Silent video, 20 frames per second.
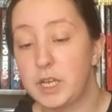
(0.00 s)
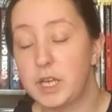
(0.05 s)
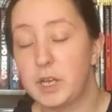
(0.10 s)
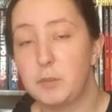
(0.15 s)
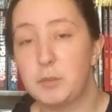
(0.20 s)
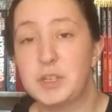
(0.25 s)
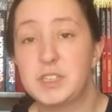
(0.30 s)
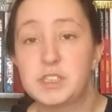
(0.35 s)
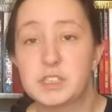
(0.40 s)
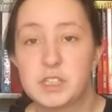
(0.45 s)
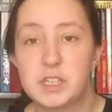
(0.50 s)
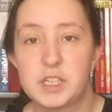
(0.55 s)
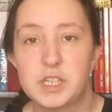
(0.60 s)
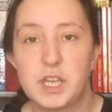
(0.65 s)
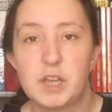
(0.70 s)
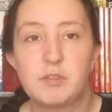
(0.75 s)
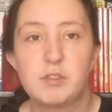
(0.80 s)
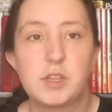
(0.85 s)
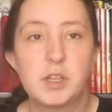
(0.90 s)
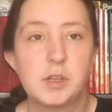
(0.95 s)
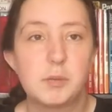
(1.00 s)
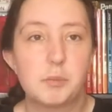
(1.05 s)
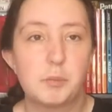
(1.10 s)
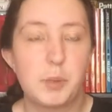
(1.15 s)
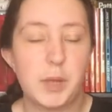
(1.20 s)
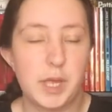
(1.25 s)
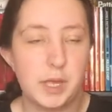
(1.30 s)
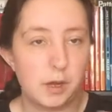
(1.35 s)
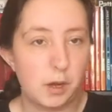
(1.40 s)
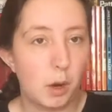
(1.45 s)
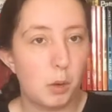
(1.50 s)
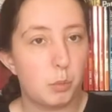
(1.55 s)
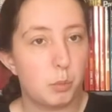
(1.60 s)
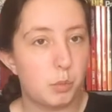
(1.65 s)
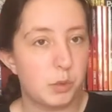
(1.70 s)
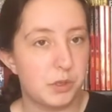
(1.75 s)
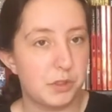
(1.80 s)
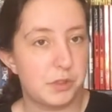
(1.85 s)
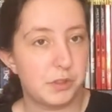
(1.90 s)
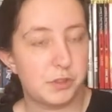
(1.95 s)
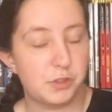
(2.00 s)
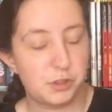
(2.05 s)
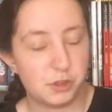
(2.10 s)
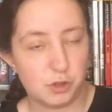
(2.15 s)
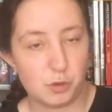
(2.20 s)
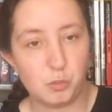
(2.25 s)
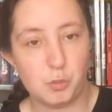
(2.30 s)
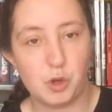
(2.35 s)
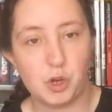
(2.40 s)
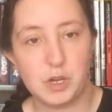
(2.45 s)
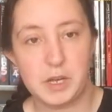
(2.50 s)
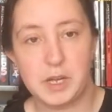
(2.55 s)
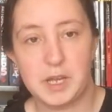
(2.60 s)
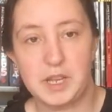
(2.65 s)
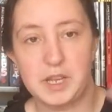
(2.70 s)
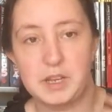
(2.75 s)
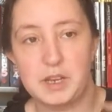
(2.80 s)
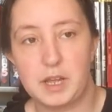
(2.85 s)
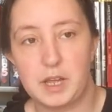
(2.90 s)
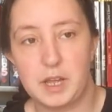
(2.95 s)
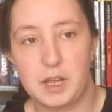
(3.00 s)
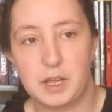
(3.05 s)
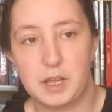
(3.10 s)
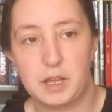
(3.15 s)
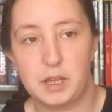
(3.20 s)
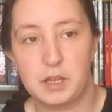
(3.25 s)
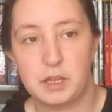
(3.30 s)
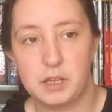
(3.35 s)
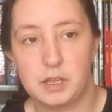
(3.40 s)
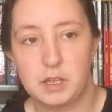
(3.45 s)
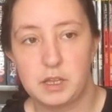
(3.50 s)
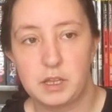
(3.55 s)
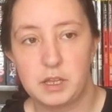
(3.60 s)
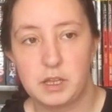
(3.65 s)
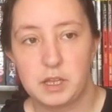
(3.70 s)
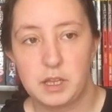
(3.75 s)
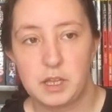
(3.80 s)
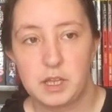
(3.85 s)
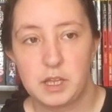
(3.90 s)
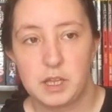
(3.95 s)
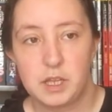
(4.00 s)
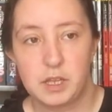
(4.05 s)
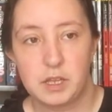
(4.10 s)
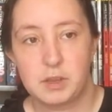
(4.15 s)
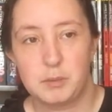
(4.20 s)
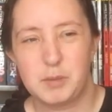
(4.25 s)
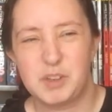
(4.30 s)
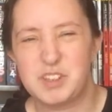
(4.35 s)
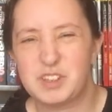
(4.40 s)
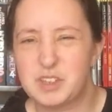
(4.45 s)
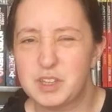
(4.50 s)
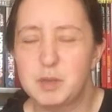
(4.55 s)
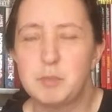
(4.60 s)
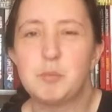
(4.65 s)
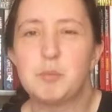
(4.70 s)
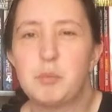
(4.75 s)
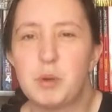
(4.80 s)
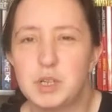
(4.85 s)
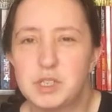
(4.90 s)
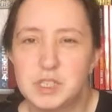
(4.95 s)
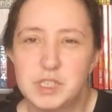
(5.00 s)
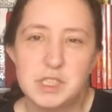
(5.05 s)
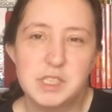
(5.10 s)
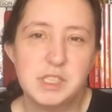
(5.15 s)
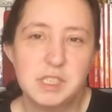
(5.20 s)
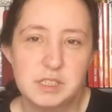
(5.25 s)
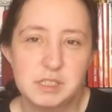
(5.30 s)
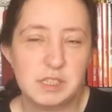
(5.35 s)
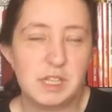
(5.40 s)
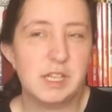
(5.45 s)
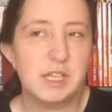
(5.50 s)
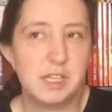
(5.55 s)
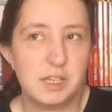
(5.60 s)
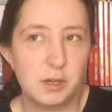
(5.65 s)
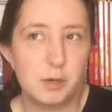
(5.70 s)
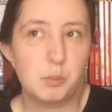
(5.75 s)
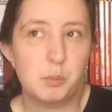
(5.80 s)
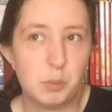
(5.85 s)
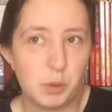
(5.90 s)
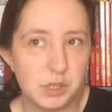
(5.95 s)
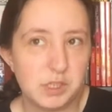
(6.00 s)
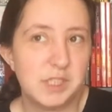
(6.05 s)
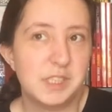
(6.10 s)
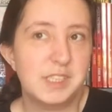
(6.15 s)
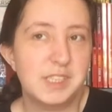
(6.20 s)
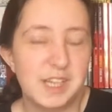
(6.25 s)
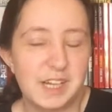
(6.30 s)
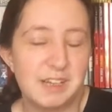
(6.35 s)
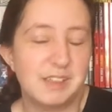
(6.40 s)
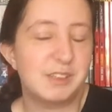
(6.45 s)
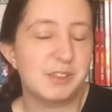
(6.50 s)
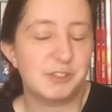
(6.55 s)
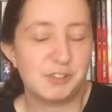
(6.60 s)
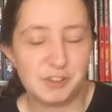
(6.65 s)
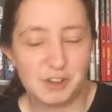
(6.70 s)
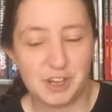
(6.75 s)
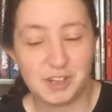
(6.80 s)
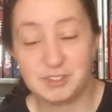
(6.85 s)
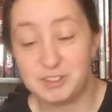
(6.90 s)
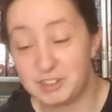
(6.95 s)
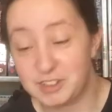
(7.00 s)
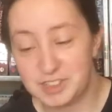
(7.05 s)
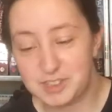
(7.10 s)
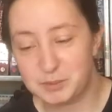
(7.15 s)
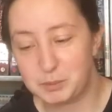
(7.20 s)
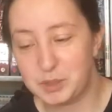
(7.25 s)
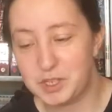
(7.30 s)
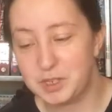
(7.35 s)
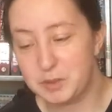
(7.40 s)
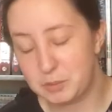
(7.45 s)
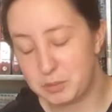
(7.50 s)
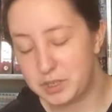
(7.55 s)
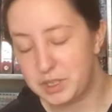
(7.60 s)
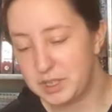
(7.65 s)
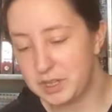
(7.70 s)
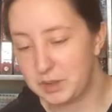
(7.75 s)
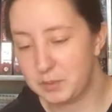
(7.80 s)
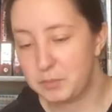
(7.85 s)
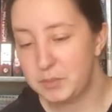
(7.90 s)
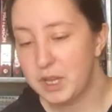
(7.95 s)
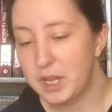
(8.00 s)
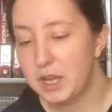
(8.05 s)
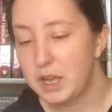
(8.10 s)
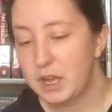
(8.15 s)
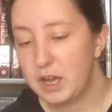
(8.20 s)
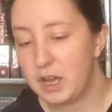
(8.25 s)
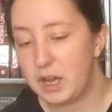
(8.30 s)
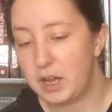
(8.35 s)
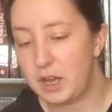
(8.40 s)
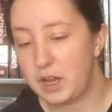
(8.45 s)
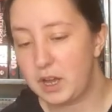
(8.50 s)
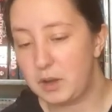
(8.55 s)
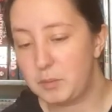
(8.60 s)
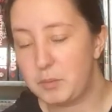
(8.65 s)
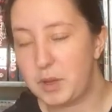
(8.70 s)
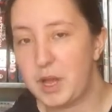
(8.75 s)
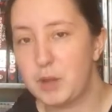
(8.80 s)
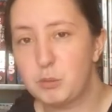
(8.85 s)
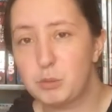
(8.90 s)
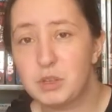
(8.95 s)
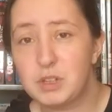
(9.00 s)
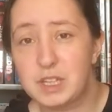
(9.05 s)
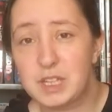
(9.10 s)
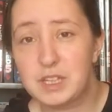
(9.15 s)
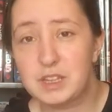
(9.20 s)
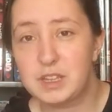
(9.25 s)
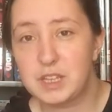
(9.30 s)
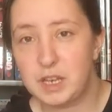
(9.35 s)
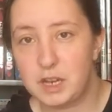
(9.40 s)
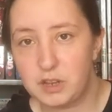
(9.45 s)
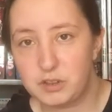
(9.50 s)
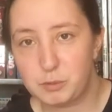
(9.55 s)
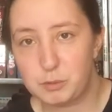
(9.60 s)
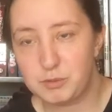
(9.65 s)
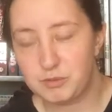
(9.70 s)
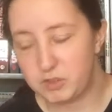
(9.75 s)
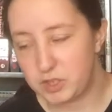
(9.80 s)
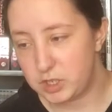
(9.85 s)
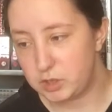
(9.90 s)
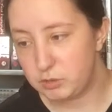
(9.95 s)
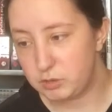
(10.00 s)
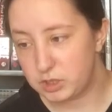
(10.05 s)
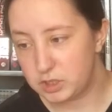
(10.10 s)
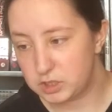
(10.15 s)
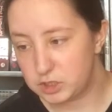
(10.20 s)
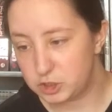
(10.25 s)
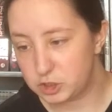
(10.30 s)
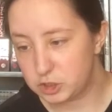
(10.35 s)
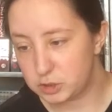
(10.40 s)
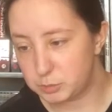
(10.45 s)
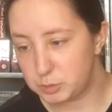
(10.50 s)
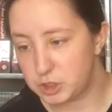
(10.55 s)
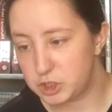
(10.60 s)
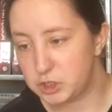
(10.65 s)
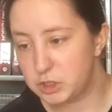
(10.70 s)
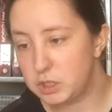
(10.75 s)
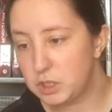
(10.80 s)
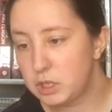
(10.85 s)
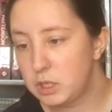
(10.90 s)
Basically, you have to pair up with someone and basically buddy, like your buddy. I don't know how to explain it, but yeah. I will link the announcement video in the description.